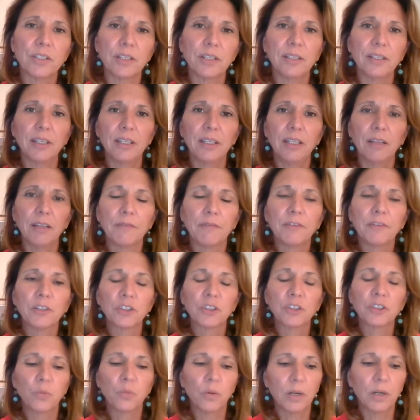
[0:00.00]
And, and the
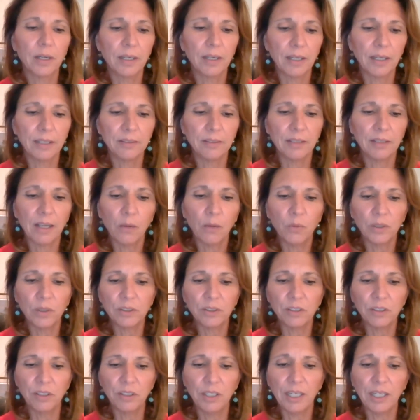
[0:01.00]
first one, I, I went
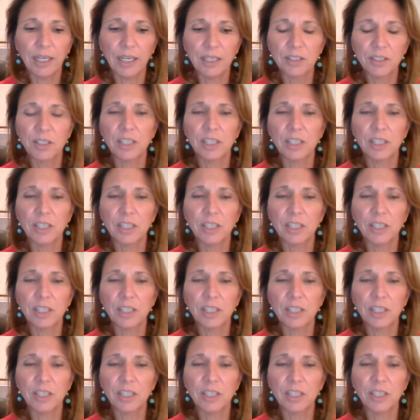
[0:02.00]
to the United